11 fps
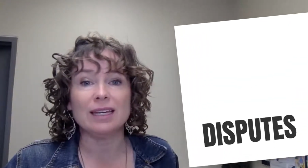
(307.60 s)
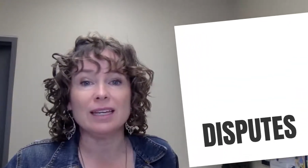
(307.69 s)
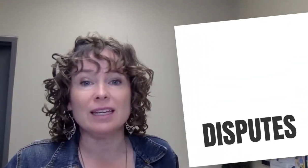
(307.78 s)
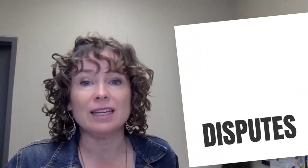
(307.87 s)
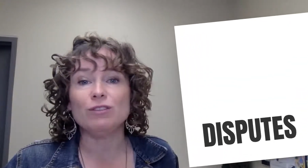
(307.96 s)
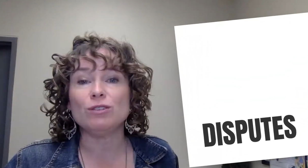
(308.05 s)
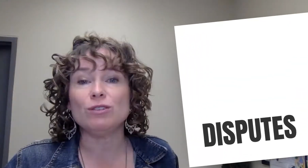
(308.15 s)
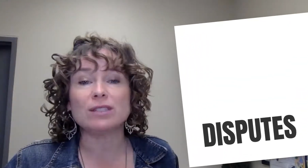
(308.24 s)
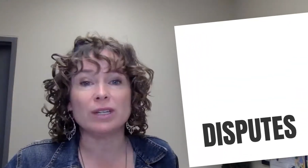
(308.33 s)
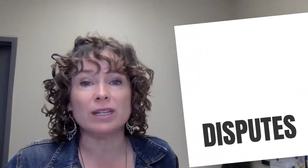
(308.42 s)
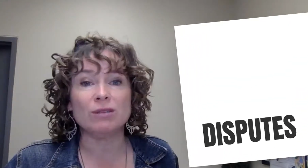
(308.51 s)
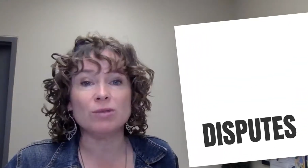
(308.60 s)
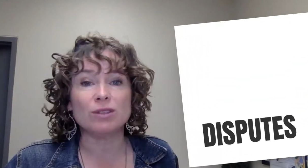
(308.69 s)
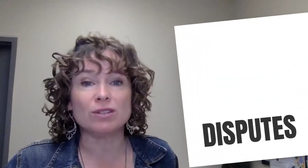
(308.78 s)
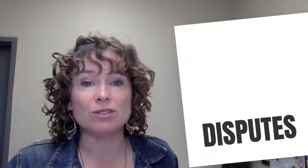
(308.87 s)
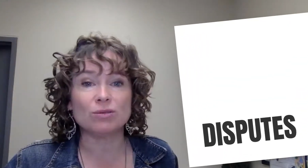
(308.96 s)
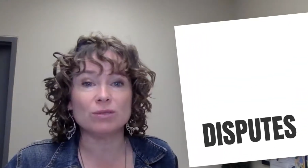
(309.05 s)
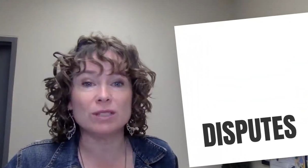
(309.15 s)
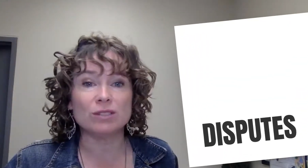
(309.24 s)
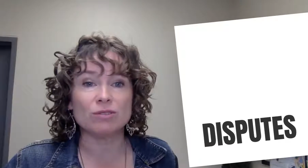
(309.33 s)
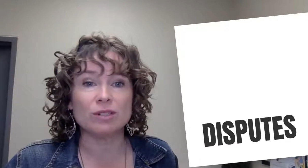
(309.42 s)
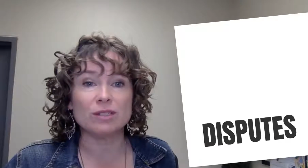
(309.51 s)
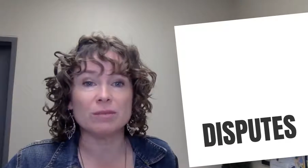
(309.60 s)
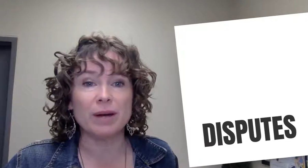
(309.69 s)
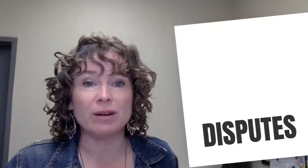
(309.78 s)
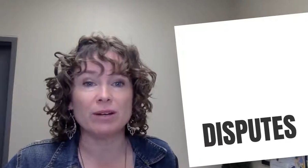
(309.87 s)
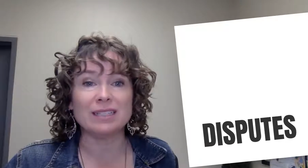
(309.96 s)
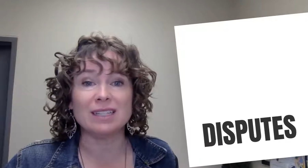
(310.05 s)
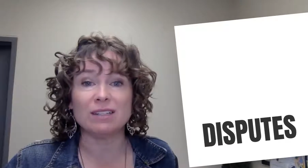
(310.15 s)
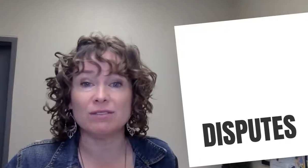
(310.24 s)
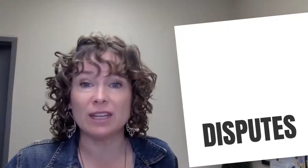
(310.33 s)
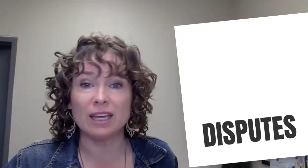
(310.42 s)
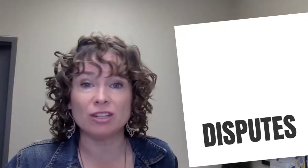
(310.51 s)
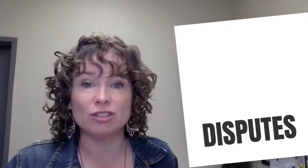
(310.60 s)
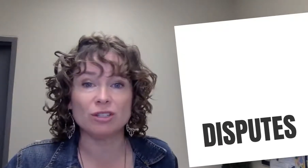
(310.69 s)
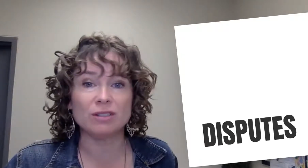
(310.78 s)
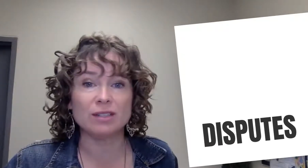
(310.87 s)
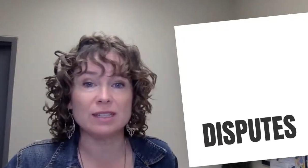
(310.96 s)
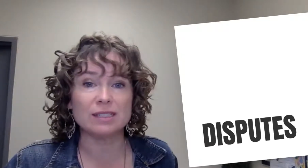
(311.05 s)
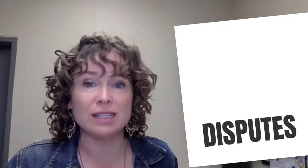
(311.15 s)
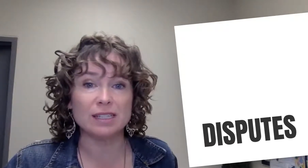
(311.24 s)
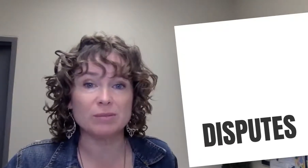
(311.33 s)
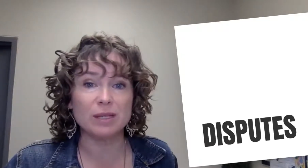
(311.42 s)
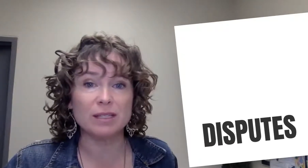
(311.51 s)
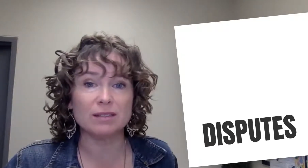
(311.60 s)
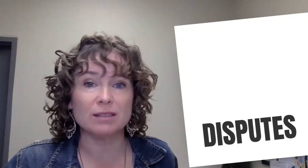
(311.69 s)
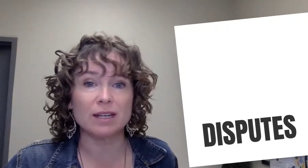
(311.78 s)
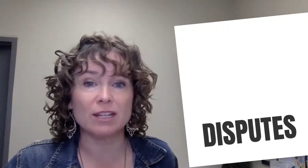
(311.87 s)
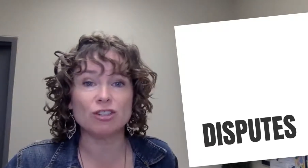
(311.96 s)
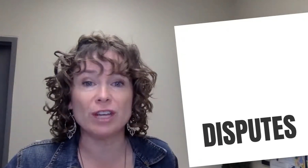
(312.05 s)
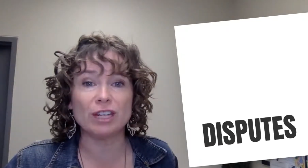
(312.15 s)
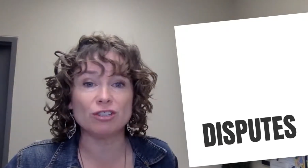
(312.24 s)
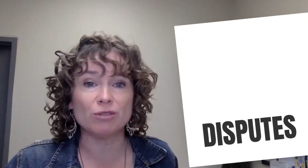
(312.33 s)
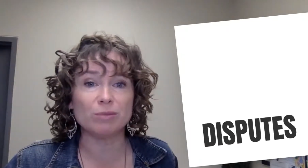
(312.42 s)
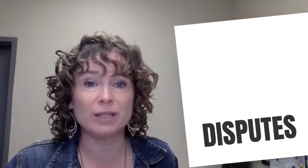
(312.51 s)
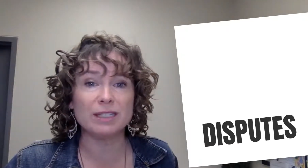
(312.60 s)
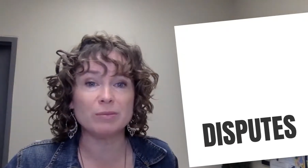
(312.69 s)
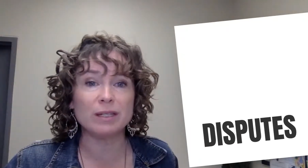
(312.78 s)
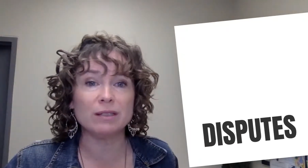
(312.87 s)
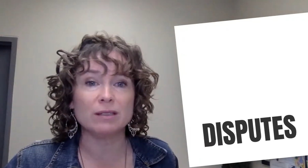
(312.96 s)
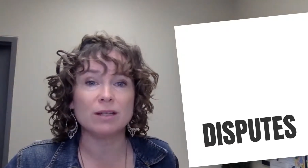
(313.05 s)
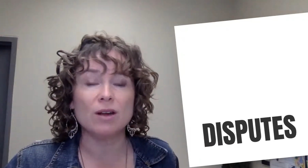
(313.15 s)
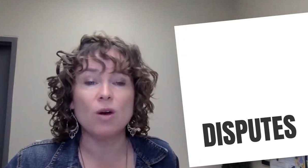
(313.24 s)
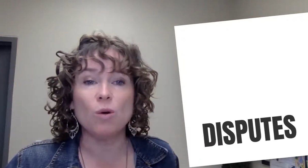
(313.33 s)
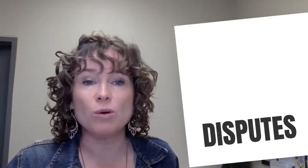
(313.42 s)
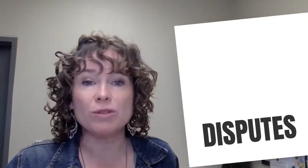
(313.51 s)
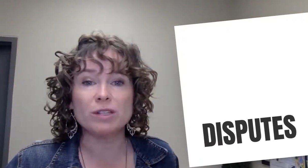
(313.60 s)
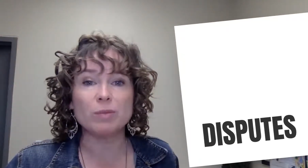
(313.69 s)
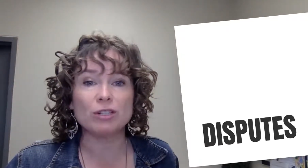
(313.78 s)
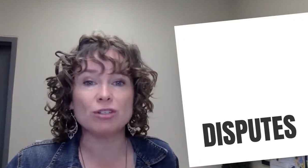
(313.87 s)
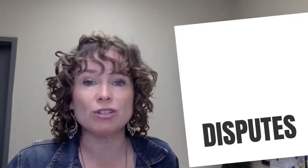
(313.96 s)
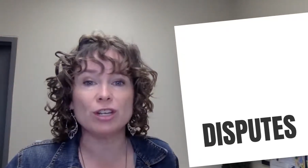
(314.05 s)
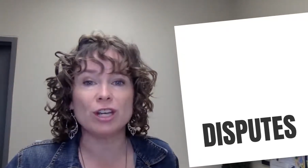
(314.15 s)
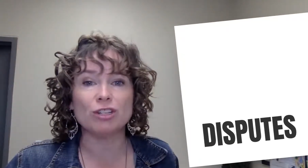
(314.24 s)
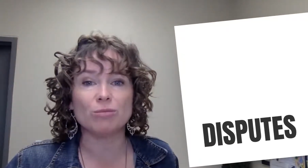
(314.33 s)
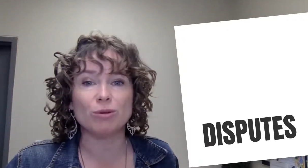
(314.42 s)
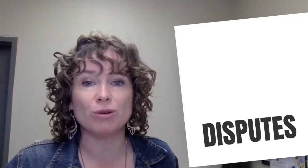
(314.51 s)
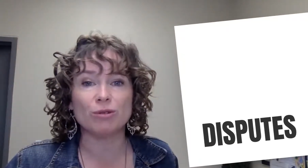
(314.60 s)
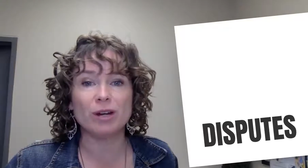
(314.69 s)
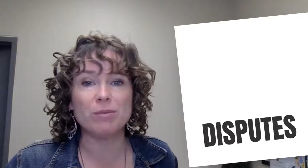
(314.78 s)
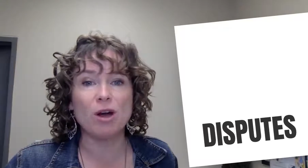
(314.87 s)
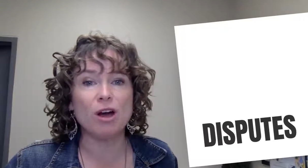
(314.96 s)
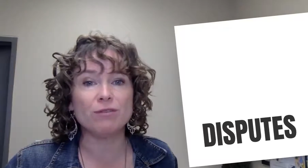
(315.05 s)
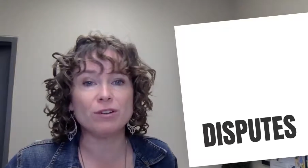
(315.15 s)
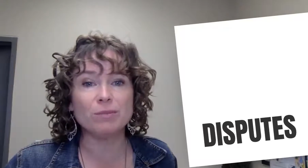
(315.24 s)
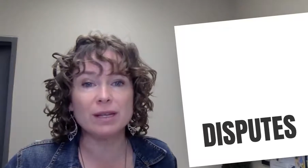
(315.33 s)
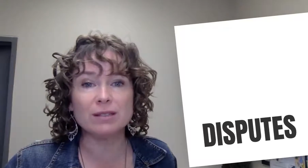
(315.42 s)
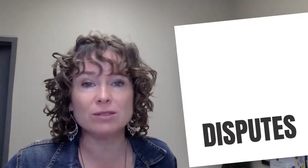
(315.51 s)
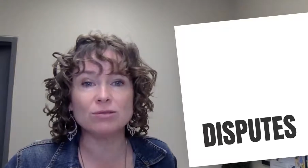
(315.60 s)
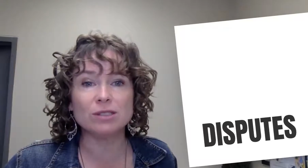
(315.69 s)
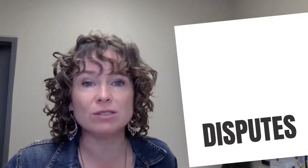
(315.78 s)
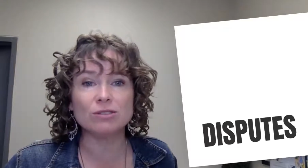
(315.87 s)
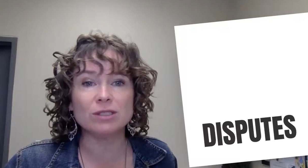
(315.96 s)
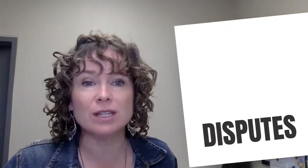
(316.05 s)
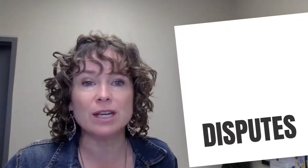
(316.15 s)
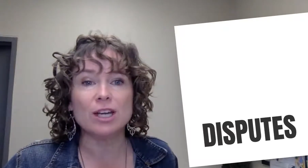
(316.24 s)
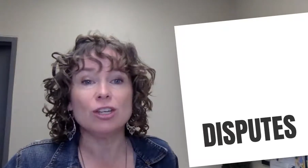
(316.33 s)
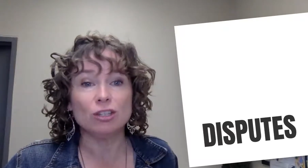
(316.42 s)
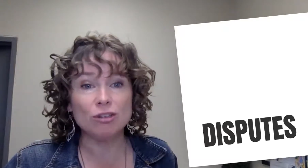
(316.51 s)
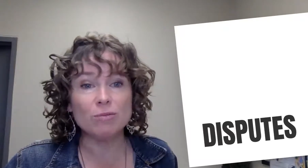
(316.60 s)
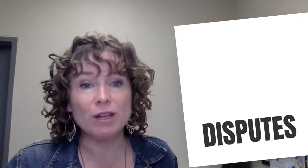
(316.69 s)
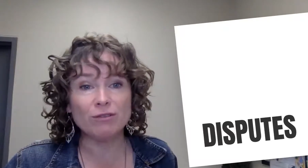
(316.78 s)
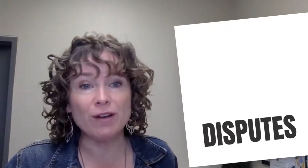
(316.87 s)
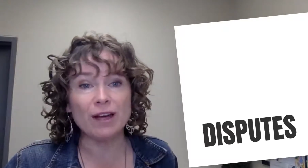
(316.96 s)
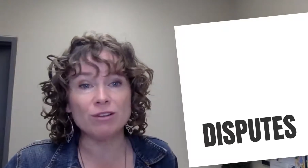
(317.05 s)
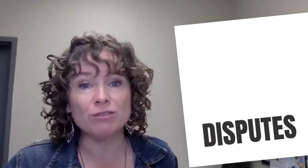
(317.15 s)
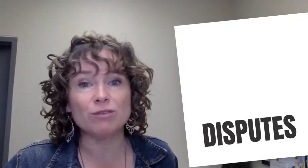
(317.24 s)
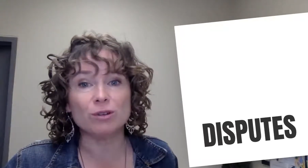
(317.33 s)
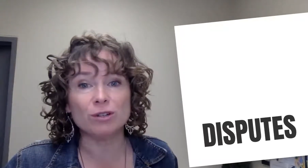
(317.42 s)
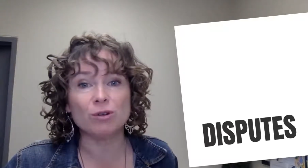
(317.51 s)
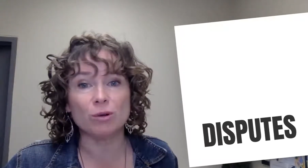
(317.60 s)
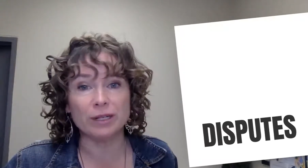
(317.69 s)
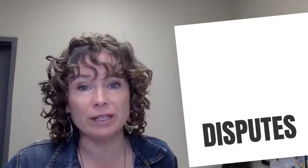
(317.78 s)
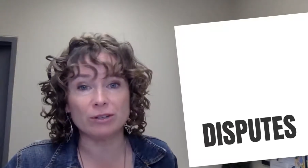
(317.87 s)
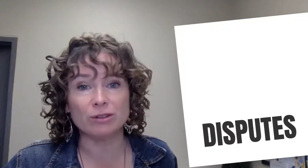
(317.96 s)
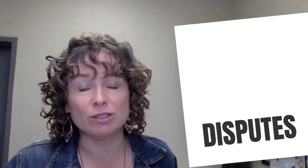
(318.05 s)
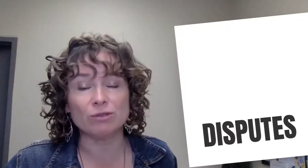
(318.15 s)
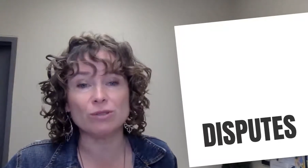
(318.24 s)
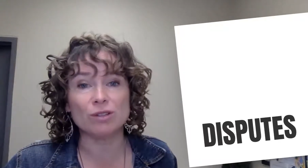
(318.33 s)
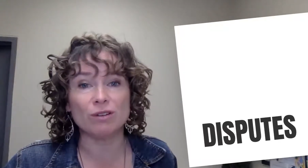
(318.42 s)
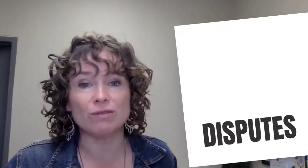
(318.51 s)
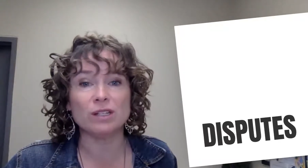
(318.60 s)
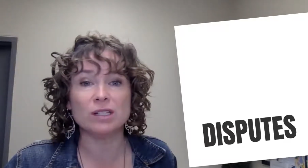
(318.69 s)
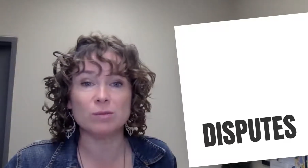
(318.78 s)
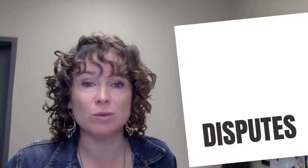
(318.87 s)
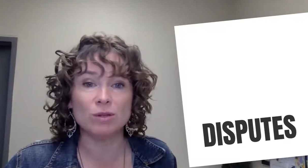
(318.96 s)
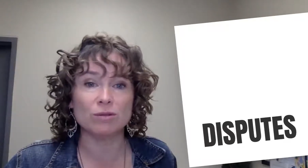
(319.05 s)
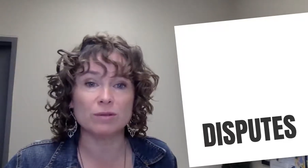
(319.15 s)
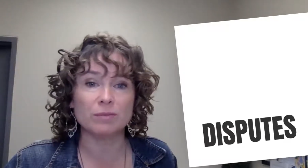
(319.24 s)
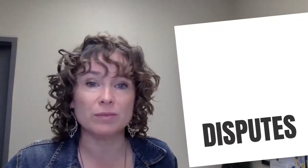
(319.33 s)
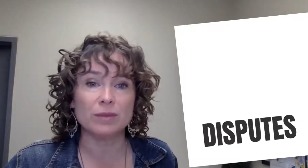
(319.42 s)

If you disagree with the school district about identification, assessment, educational placement, or the special education program offered by the school district, you may file for a court hearing to resolve the dispute.